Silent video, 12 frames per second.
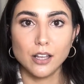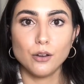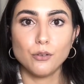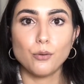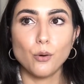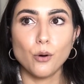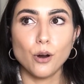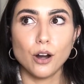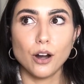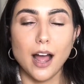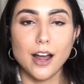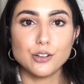
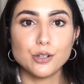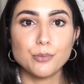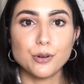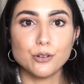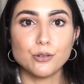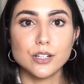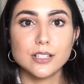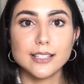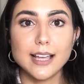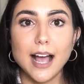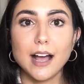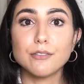for entrepreneurs
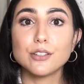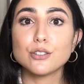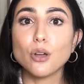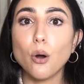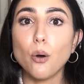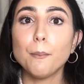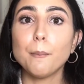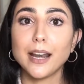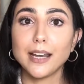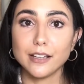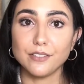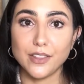to have so
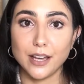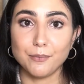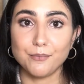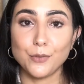many of them.